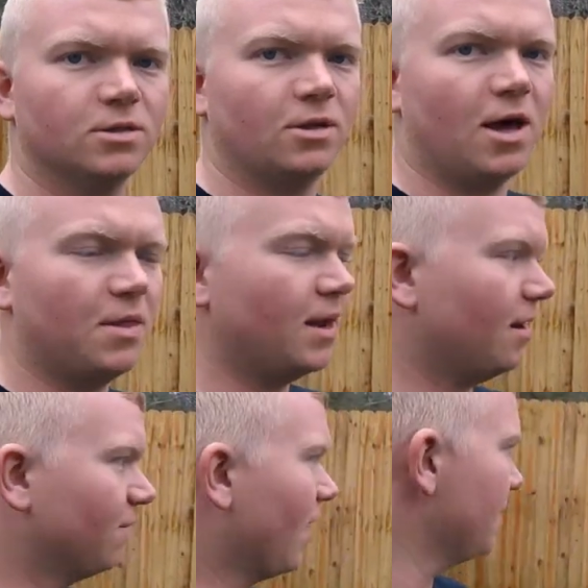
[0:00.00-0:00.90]
So now
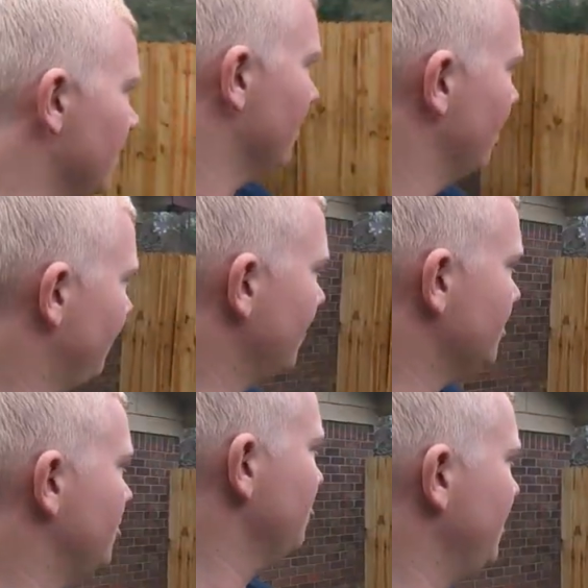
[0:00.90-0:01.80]
that I've got the
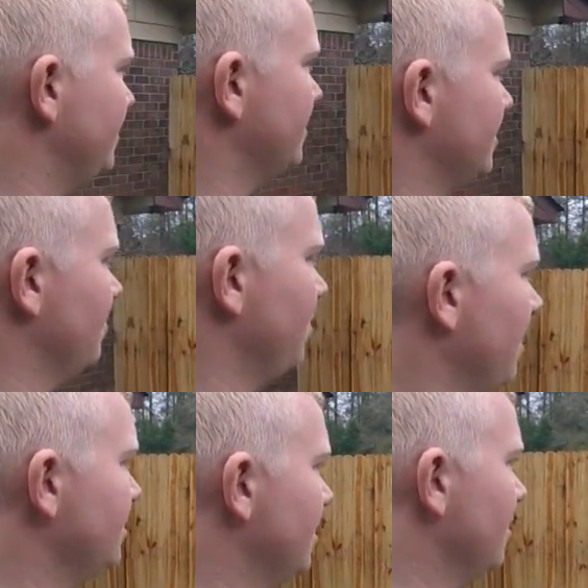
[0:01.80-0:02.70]
first two pieces in
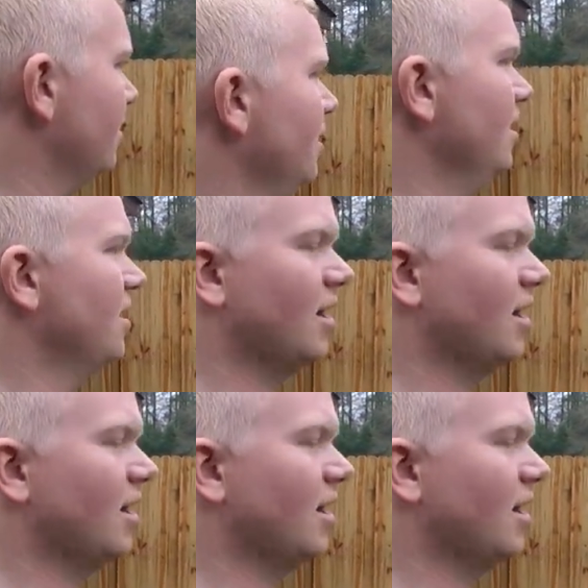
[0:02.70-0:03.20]
place here,